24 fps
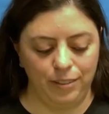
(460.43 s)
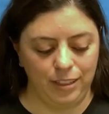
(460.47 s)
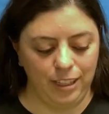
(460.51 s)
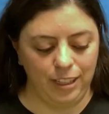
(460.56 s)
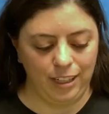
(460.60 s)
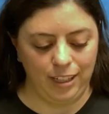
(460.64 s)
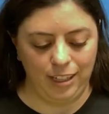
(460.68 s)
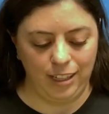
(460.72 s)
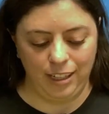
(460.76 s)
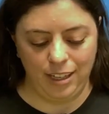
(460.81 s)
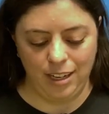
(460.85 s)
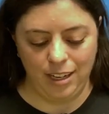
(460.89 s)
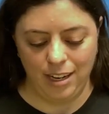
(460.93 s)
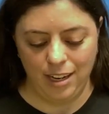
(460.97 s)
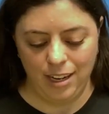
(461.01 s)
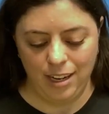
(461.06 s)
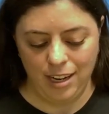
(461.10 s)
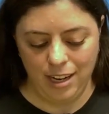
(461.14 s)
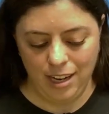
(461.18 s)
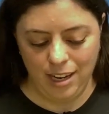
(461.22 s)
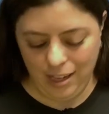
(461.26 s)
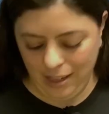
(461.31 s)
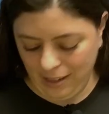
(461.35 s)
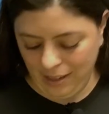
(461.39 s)
God,
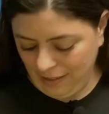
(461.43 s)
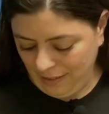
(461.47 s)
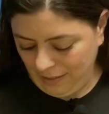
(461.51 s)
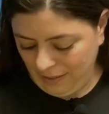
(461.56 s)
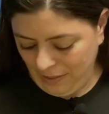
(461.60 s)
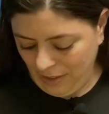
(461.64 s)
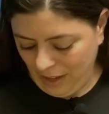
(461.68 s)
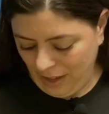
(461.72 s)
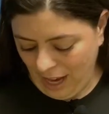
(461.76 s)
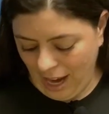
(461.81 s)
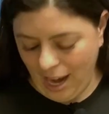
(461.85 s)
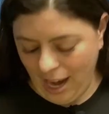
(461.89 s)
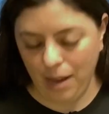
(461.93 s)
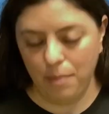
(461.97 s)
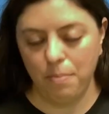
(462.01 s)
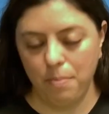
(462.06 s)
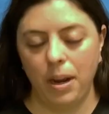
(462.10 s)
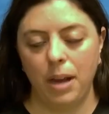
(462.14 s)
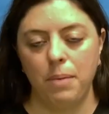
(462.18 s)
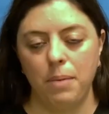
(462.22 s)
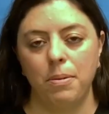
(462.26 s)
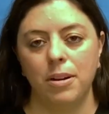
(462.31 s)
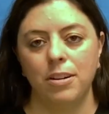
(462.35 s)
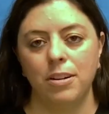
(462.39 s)
and
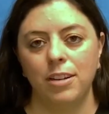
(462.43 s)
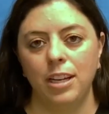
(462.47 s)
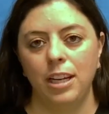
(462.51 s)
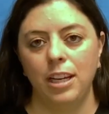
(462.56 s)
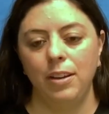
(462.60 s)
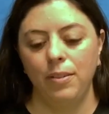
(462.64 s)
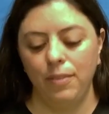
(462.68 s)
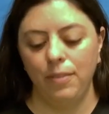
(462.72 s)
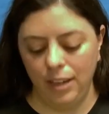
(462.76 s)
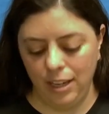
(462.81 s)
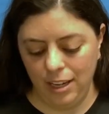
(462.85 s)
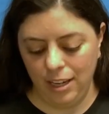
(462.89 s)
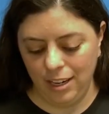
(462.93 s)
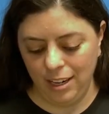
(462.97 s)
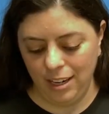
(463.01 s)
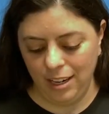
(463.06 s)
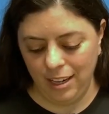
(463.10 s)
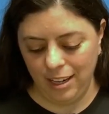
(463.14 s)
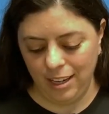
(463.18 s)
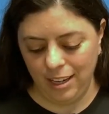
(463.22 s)
by believing